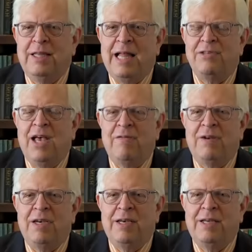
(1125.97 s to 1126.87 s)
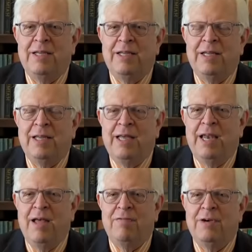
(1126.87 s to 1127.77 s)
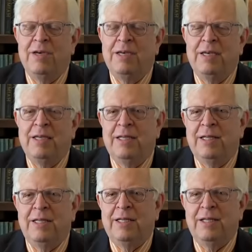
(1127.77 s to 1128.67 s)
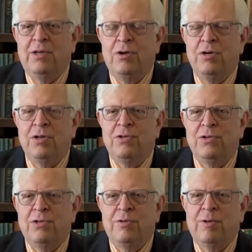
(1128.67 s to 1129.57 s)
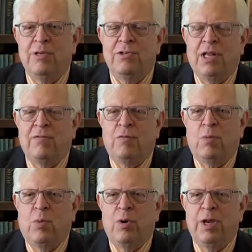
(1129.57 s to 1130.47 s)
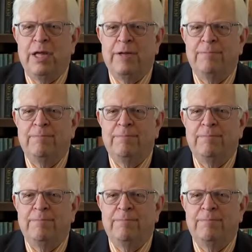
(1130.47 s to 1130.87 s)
That's heaven. In heaven, goodness is self rewarding.